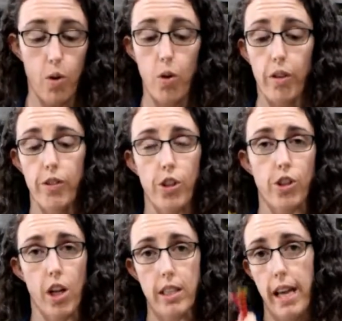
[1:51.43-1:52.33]
or if you're
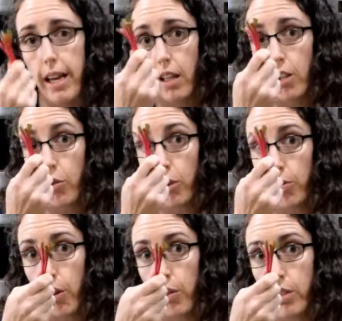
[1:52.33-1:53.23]
sauteing, you could
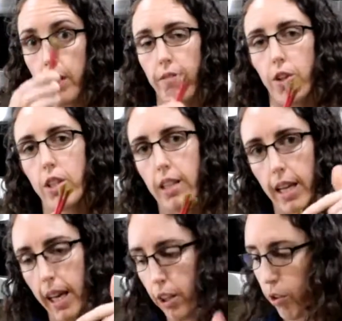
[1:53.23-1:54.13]
throw those in first, then
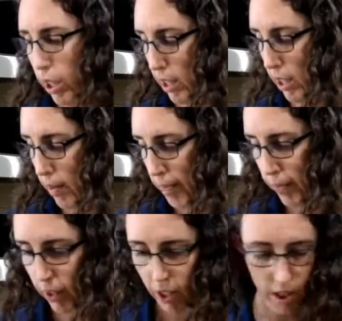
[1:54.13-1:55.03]
add the greens.
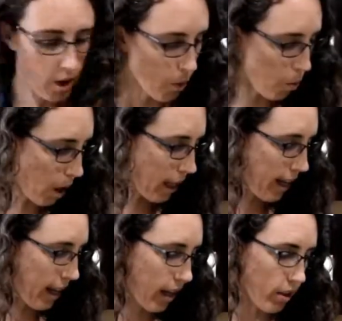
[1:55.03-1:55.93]
What
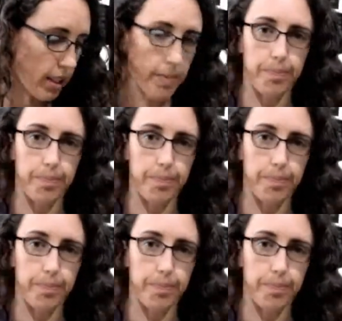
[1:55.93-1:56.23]
else?